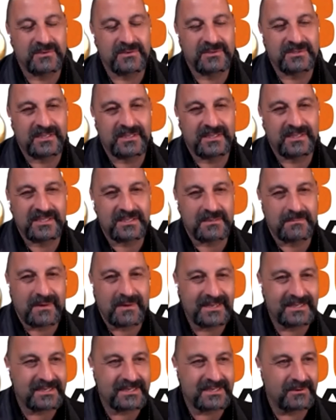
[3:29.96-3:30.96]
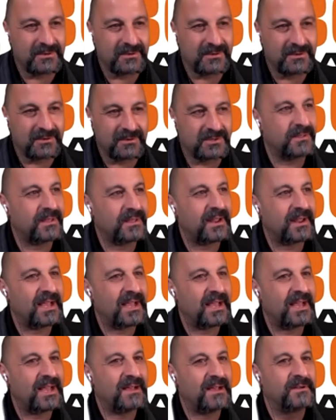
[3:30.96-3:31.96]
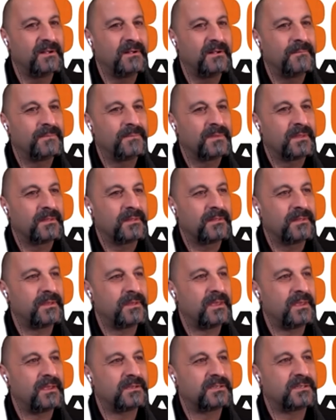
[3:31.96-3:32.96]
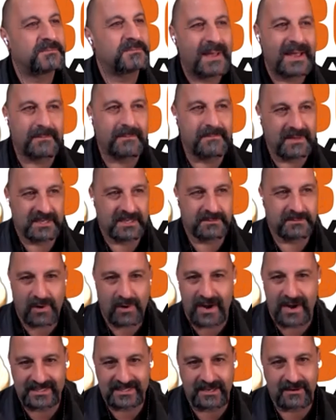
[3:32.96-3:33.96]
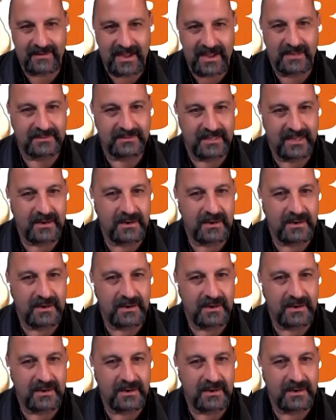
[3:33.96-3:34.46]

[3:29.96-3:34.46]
at least in my territory, that have the SpecMix products that are out there.